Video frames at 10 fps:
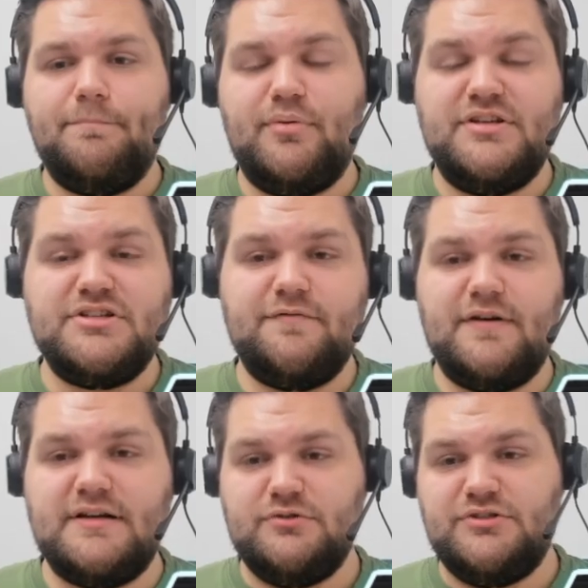position
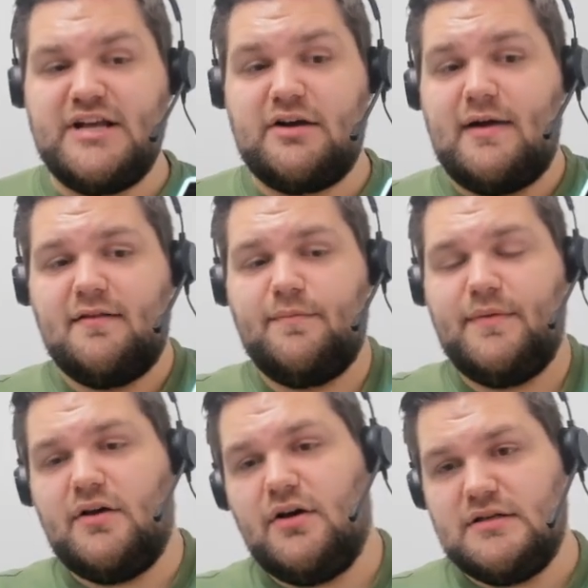for us to check raise,
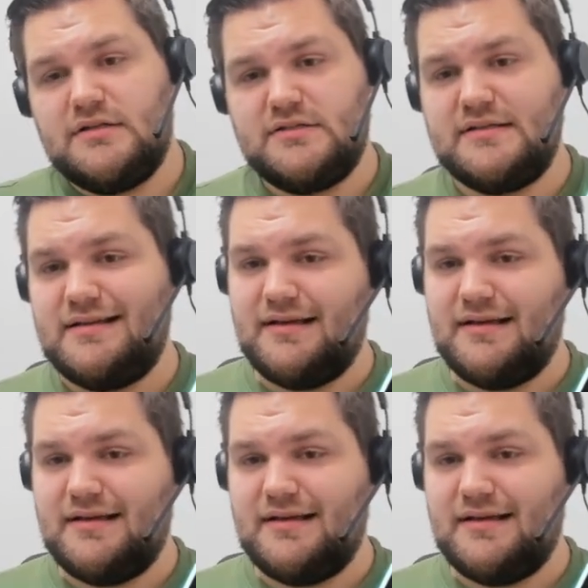because